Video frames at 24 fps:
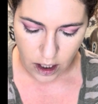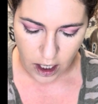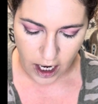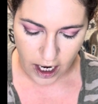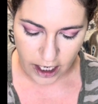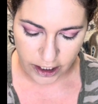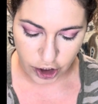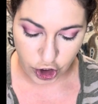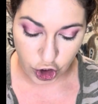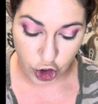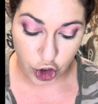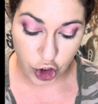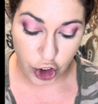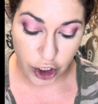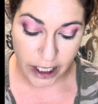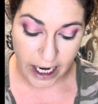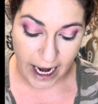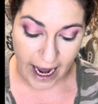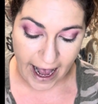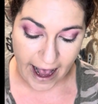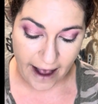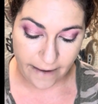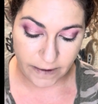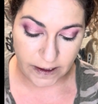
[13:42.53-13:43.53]
I should
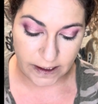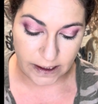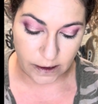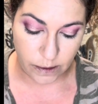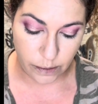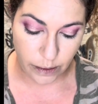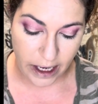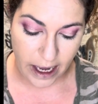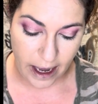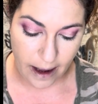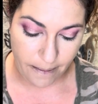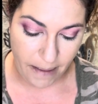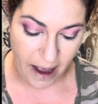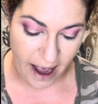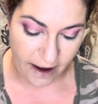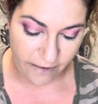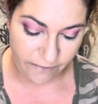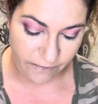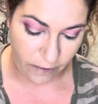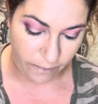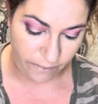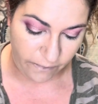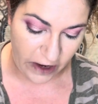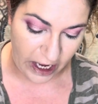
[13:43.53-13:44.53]
have since we came back
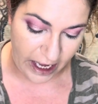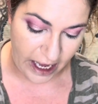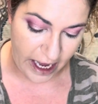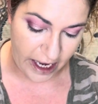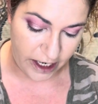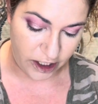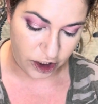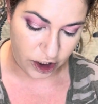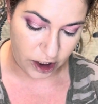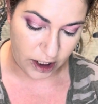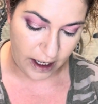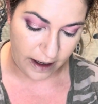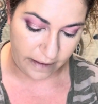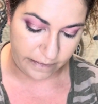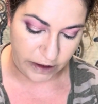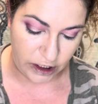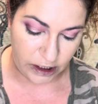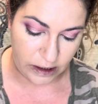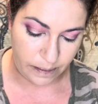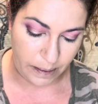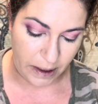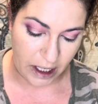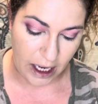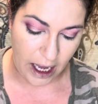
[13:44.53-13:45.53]
from vacation. I've
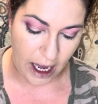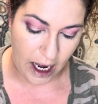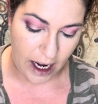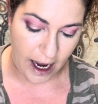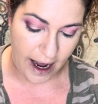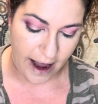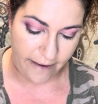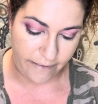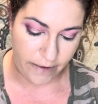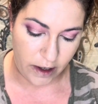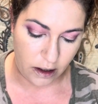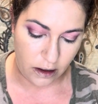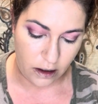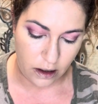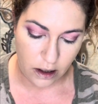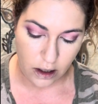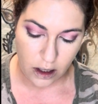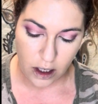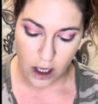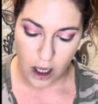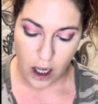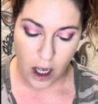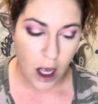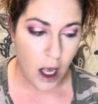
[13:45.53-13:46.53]
just been kind of having
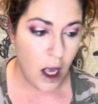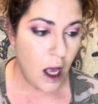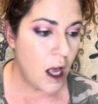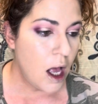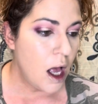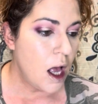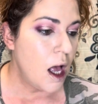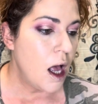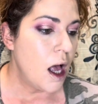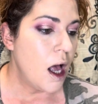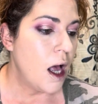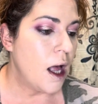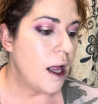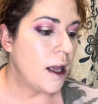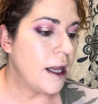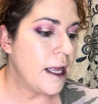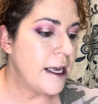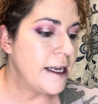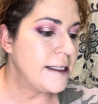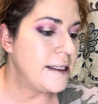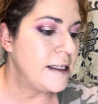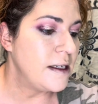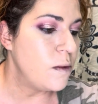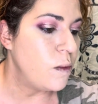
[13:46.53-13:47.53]
a
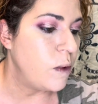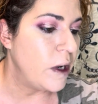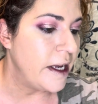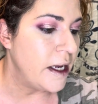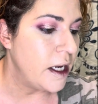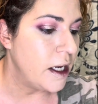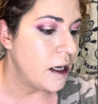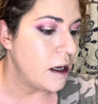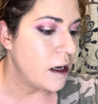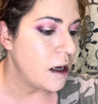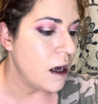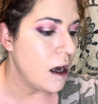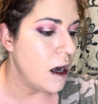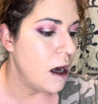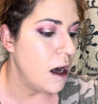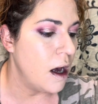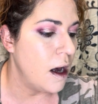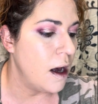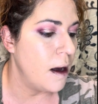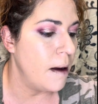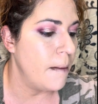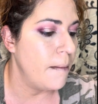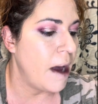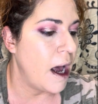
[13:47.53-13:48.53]
lazy week.
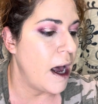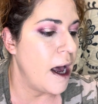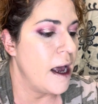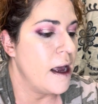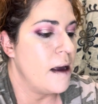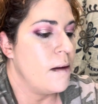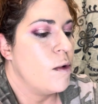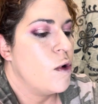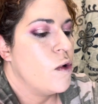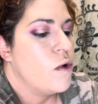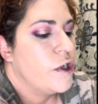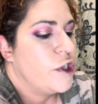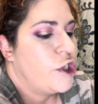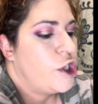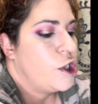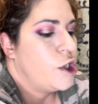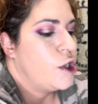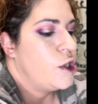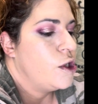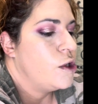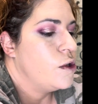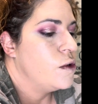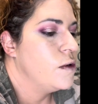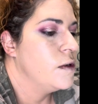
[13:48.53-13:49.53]
Um, I am going to
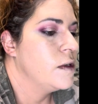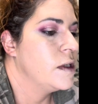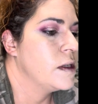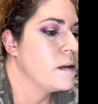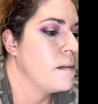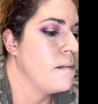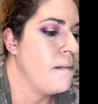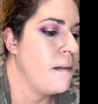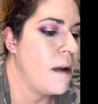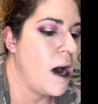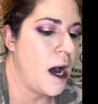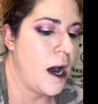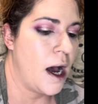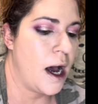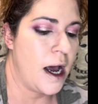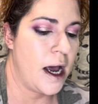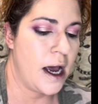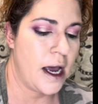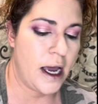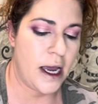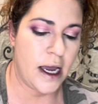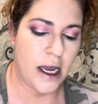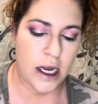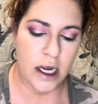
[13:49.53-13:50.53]
use
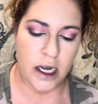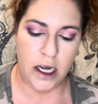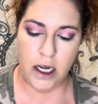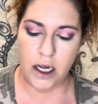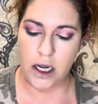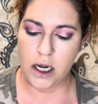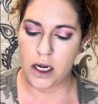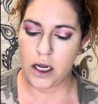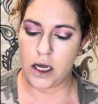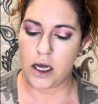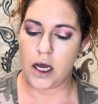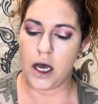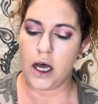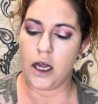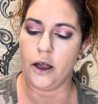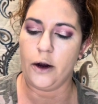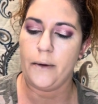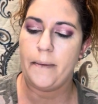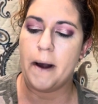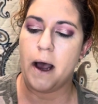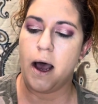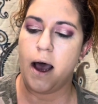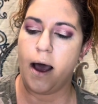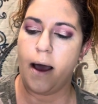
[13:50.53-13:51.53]
my
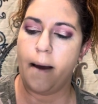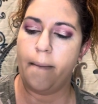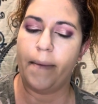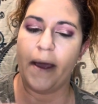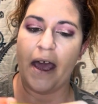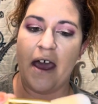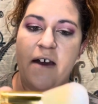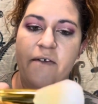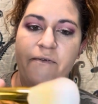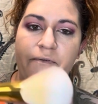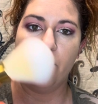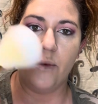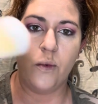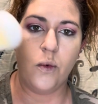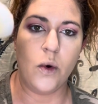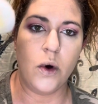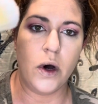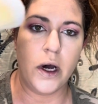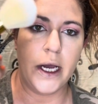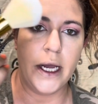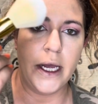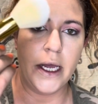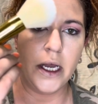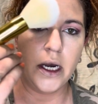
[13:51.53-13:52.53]
ColourPop
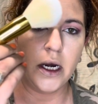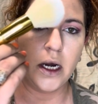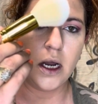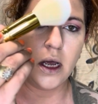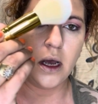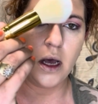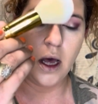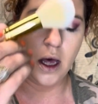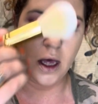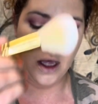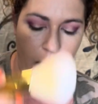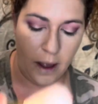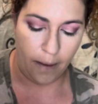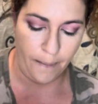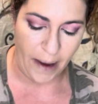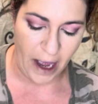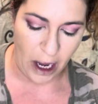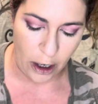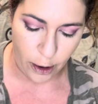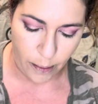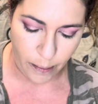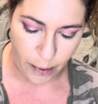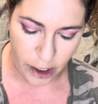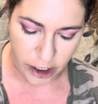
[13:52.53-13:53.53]
F1 uh,
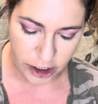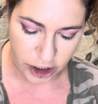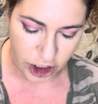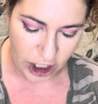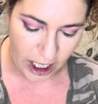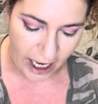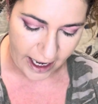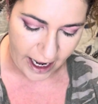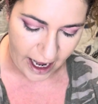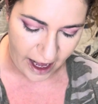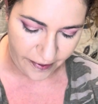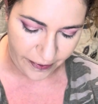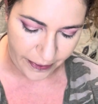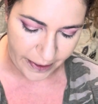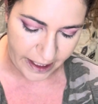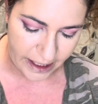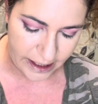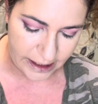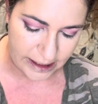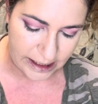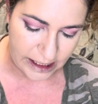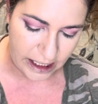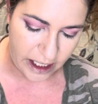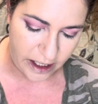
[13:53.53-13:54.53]
powder brush. I got
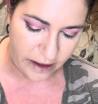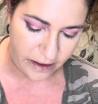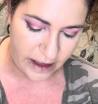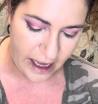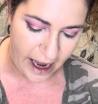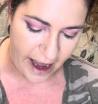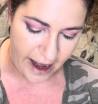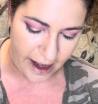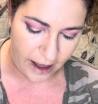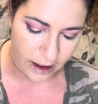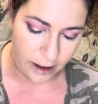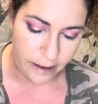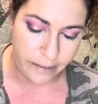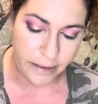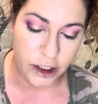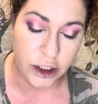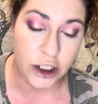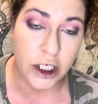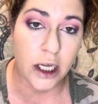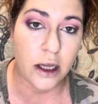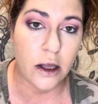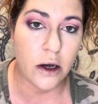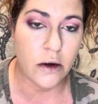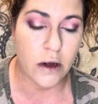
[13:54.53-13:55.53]
this in that
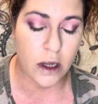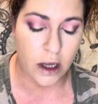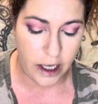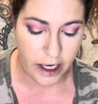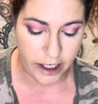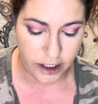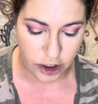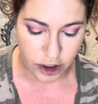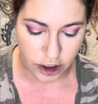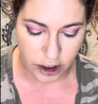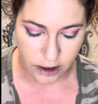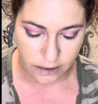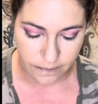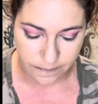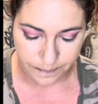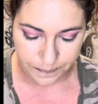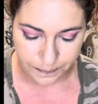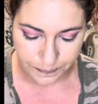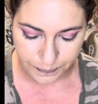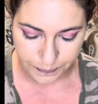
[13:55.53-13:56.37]
Limoncello collection.